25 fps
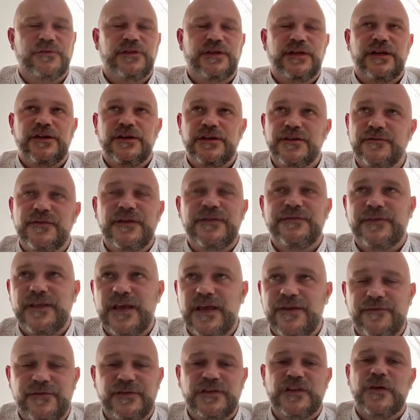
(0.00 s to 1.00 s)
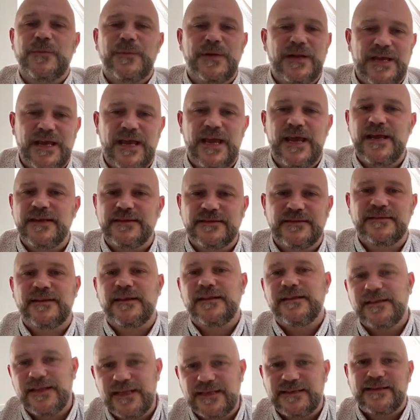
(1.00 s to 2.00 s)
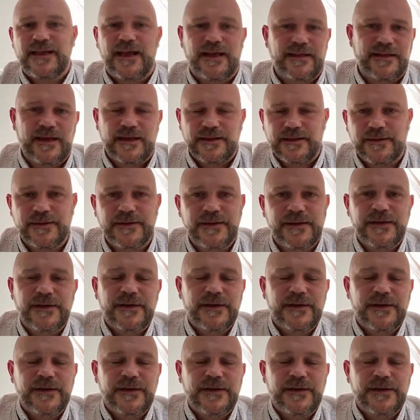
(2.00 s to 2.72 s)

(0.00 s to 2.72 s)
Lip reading: You've lived there for so many years and done this, that, and the other.